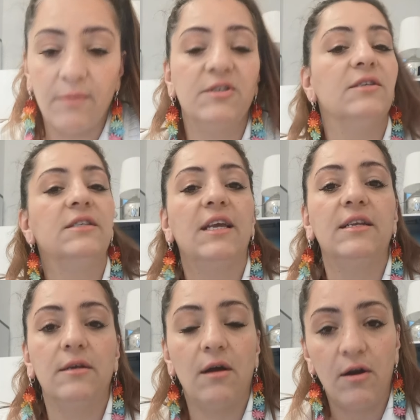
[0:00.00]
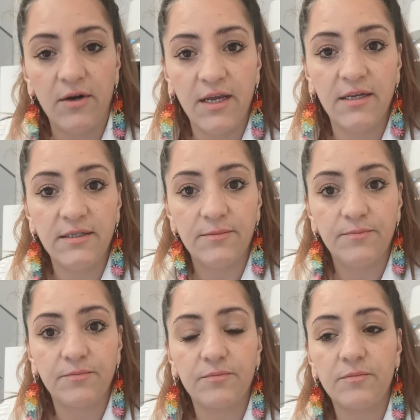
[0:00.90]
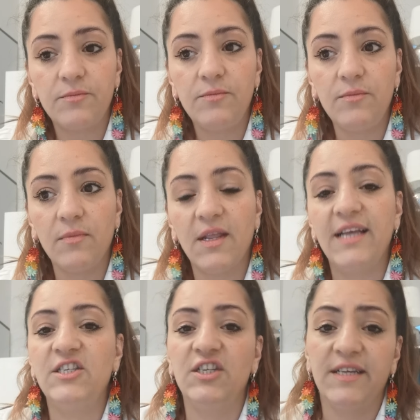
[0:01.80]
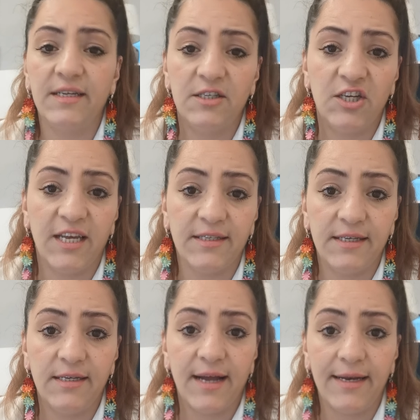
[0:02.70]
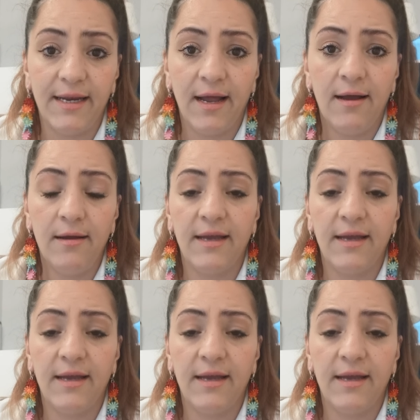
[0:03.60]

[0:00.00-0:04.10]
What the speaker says: I'm just saying the arias. And she can sing Dalila